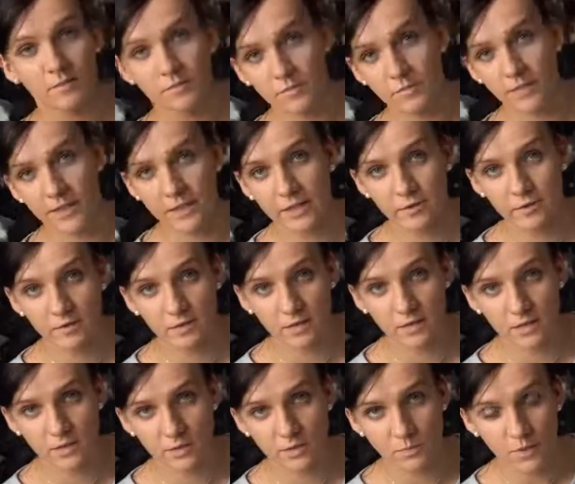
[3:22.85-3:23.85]
back to
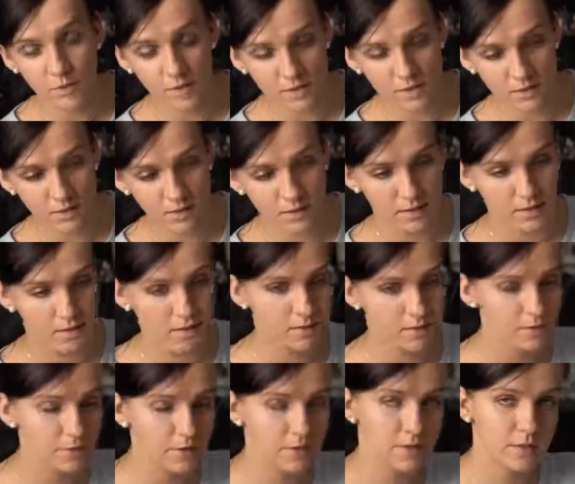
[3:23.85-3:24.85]
this box, and then
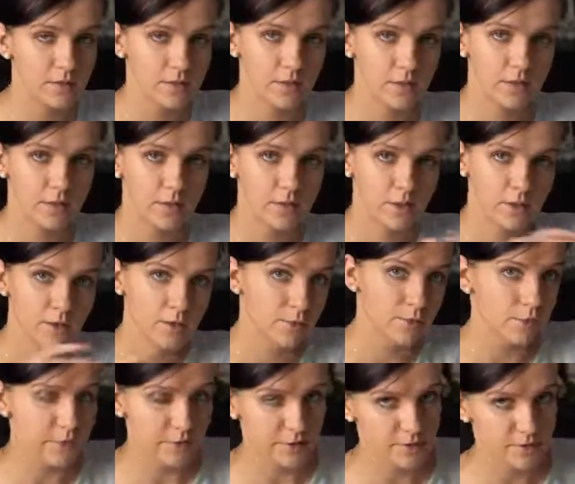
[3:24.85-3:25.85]
you can
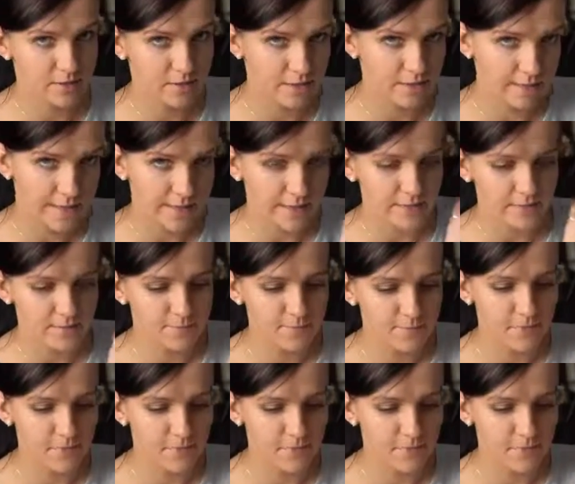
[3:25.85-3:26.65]
reuse it again.